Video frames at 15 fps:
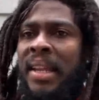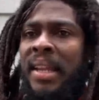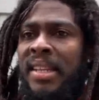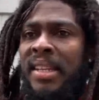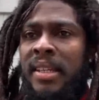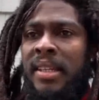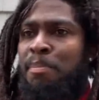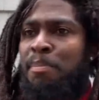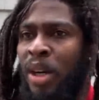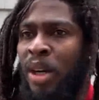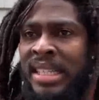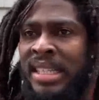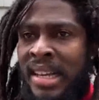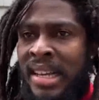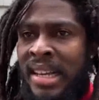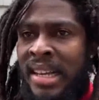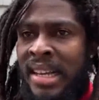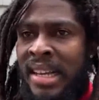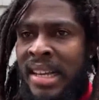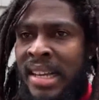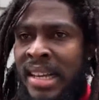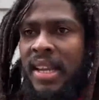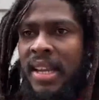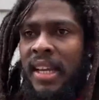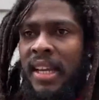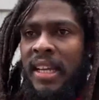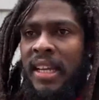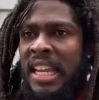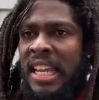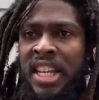and the political party
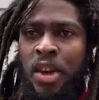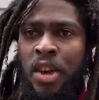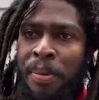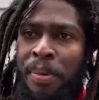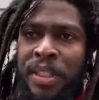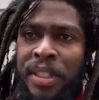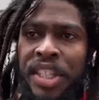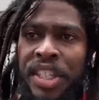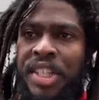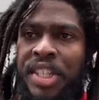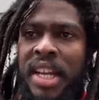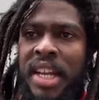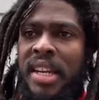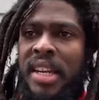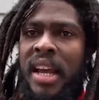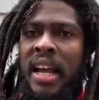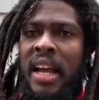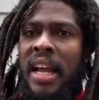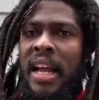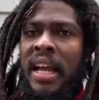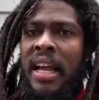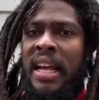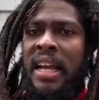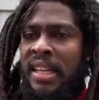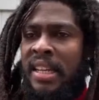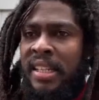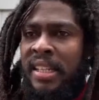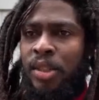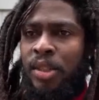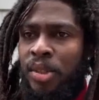in the opposition
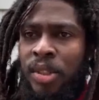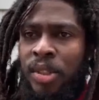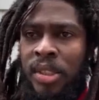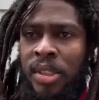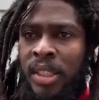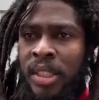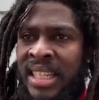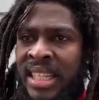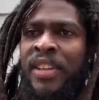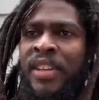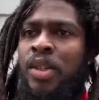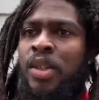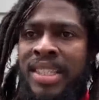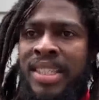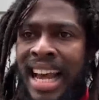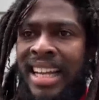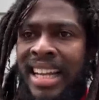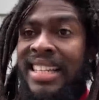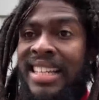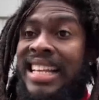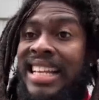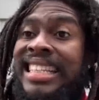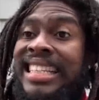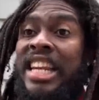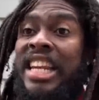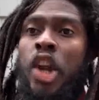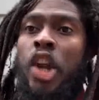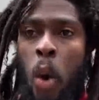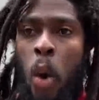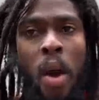and the civil society, they
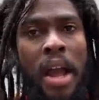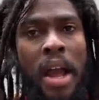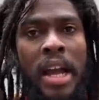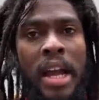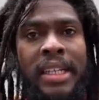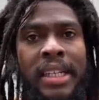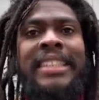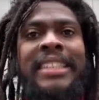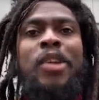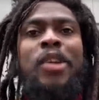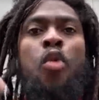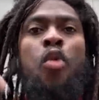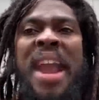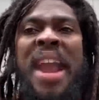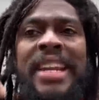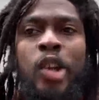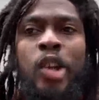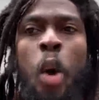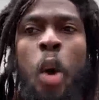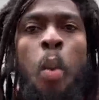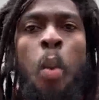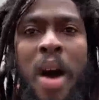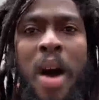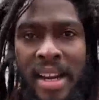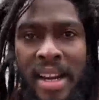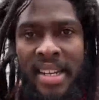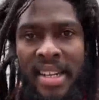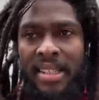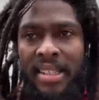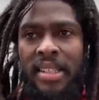said no. They said we don't
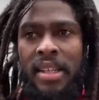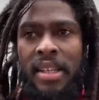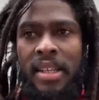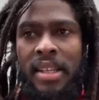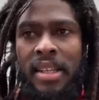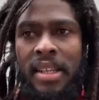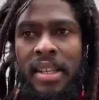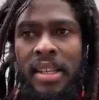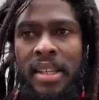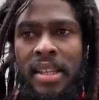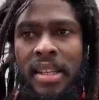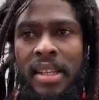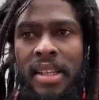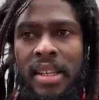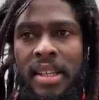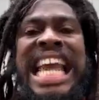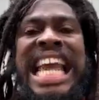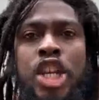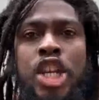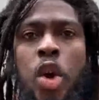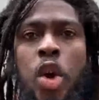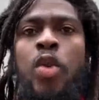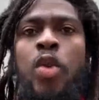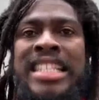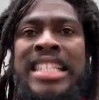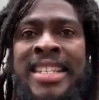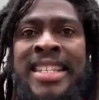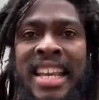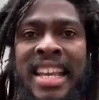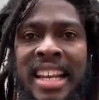want this. We need a
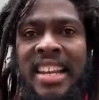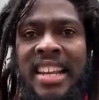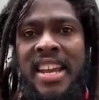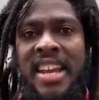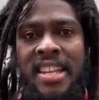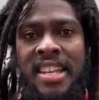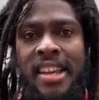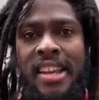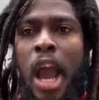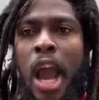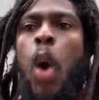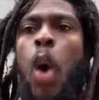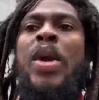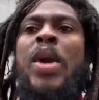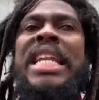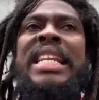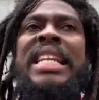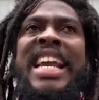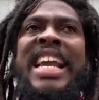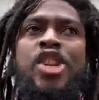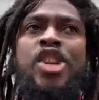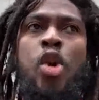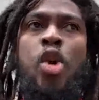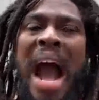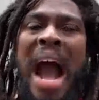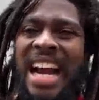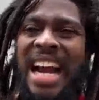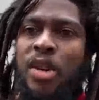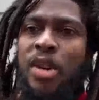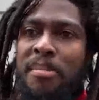new deal in Haiti. We need a
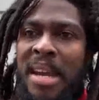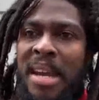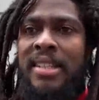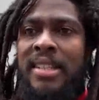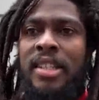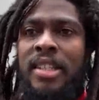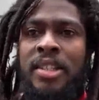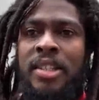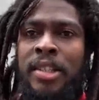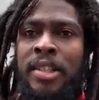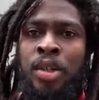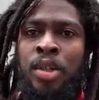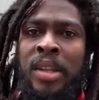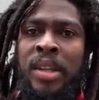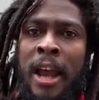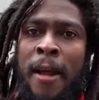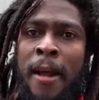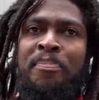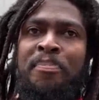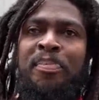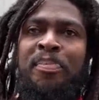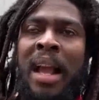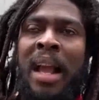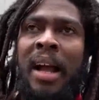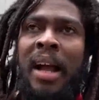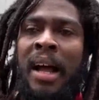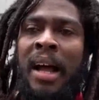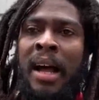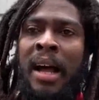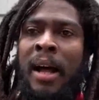new agreement to the
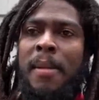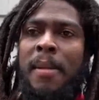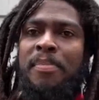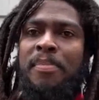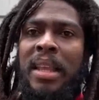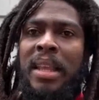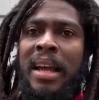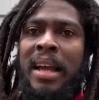uh,